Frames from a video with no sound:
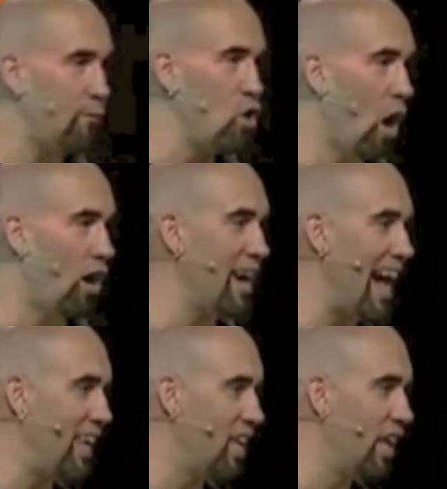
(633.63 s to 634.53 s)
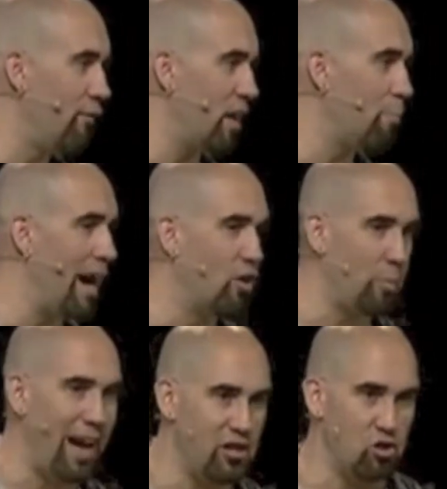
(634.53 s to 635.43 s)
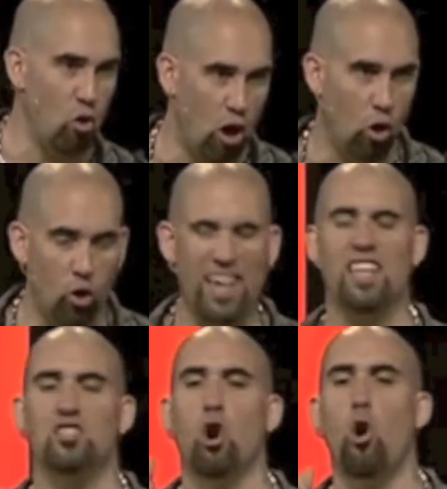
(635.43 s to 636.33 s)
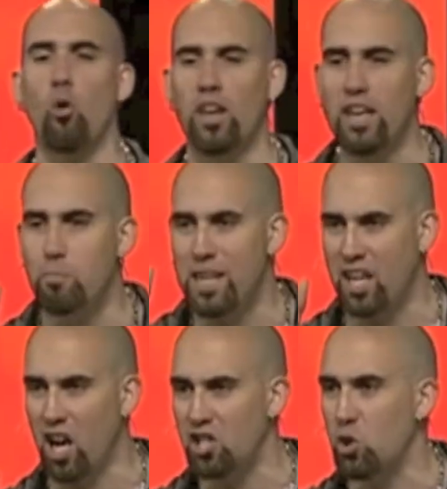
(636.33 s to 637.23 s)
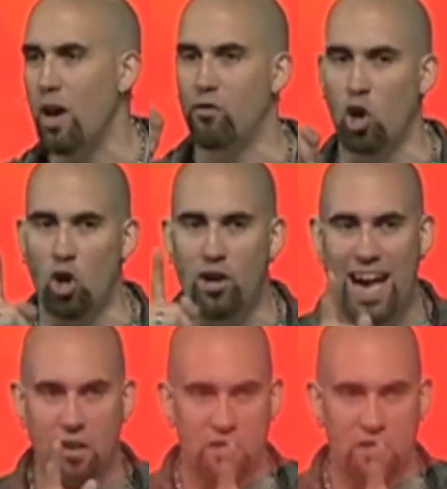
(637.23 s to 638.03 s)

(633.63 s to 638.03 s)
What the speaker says: you are not living bound by a stronghold, it is only because you have learned how to